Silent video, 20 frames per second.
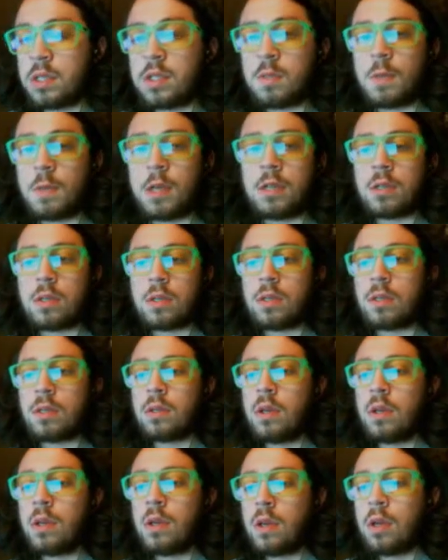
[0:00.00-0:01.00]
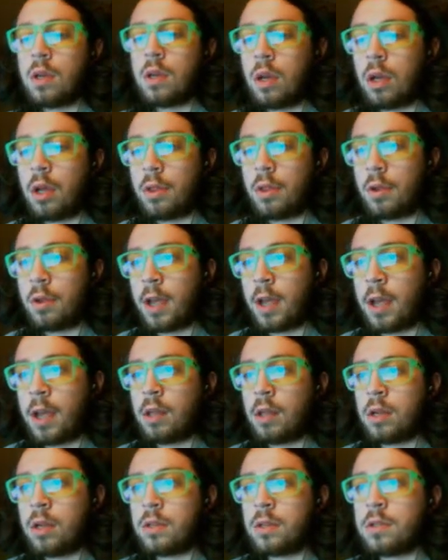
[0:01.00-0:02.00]
spacing on their
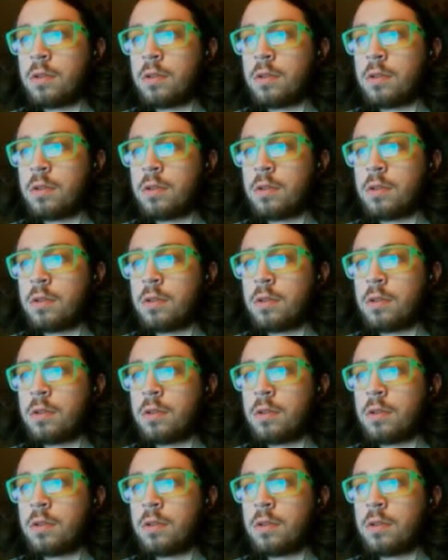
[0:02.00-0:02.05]
catalog.